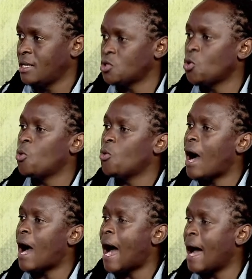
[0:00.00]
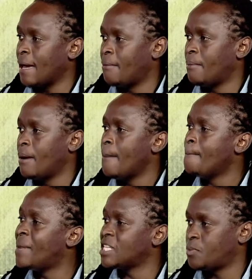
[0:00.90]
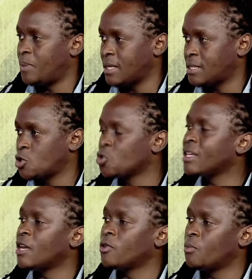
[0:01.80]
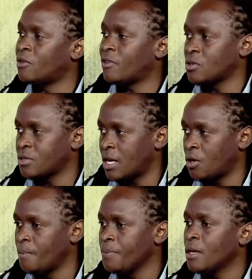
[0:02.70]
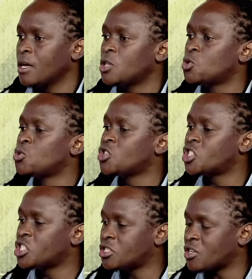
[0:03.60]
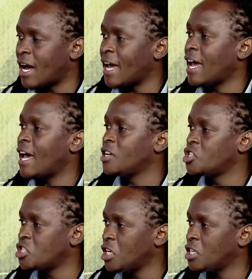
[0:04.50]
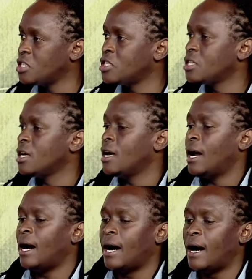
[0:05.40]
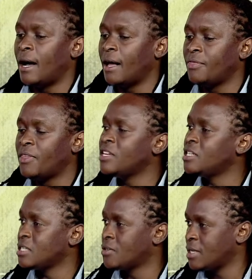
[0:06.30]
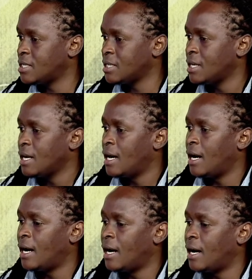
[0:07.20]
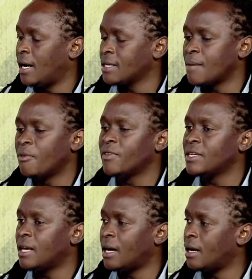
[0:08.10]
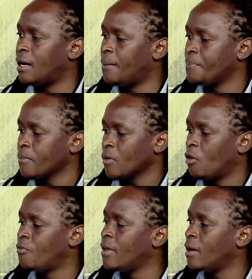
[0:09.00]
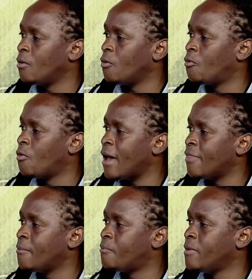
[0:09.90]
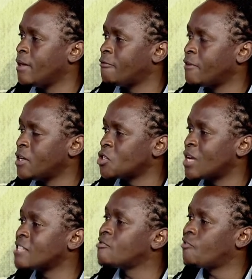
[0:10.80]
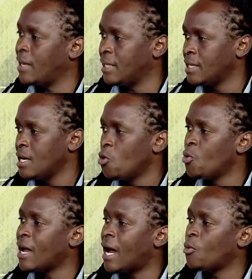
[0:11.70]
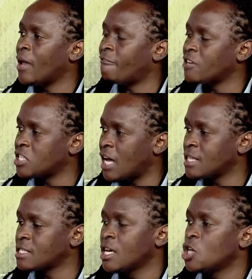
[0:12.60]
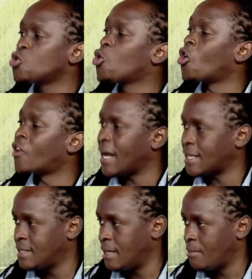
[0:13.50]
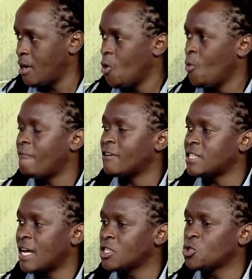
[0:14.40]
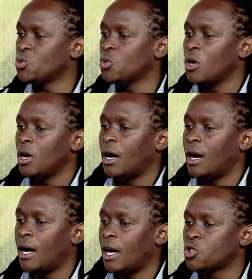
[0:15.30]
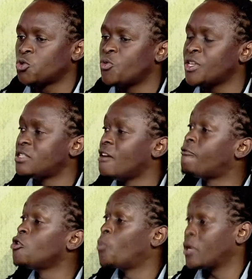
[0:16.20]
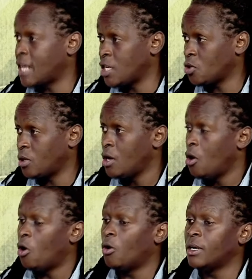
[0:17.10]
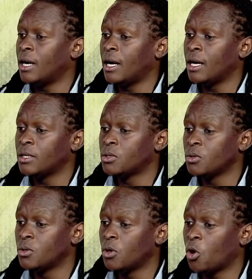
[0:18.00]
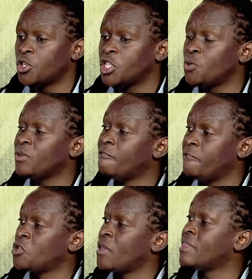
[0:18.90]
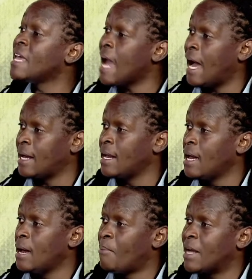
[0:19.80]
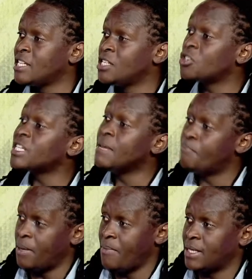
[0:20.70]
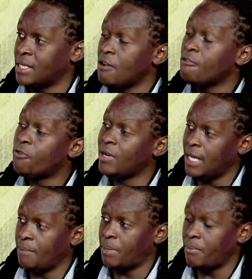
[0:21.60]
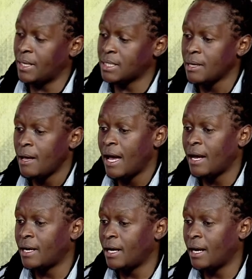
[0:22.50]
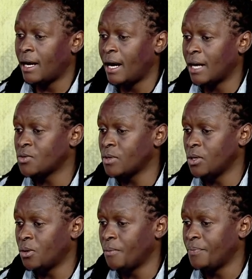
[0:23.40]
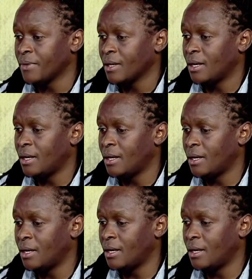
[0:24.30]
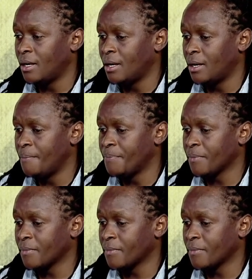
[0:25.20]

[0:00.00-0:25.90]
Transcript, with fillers: So I am best placed, together with Boniface Osano, yeah. to try and change uh, the nitty-gritty, uh, some of the uh, of the where the, the Federation has failed. We ha we have a chance to correct them. We have a chance to uh, to reach their full potential, yeah. on uh, to continue with the vision that they had but did not implement fully yeah. implement. And uh, as we know, uh,